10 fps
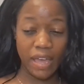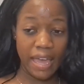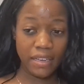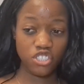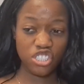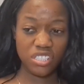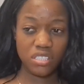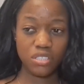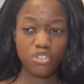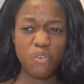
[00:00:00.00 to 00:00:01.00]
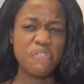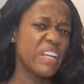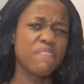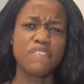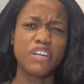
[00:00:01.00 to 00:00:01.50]
and just
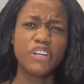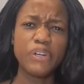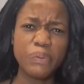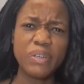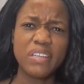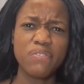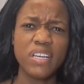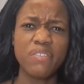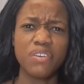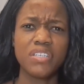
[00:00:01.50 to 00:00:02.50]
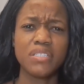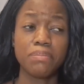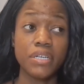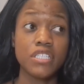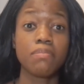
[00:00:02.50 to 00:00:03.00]
feeling very lonely, feeling very
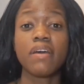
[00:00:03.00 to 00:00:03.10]
depressed.